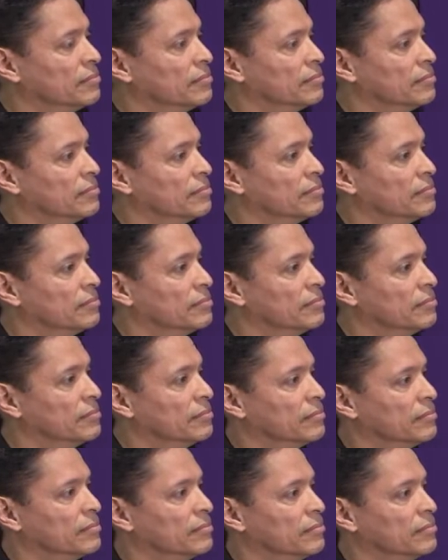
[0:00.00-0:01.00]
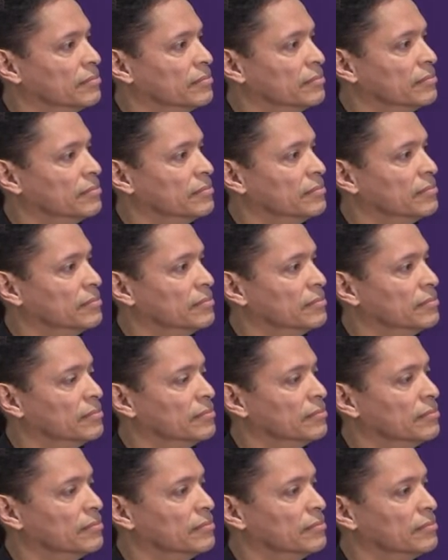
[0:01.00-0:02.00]

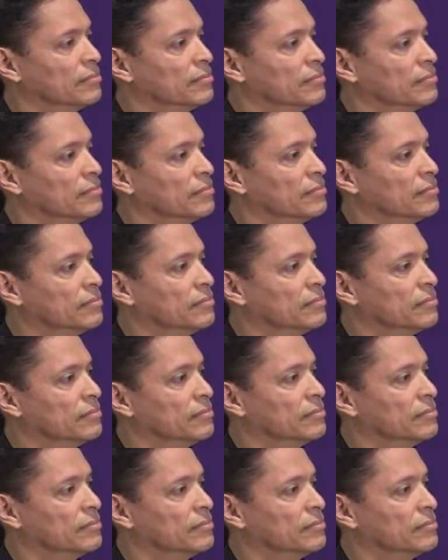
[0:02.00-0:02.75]
[no speech]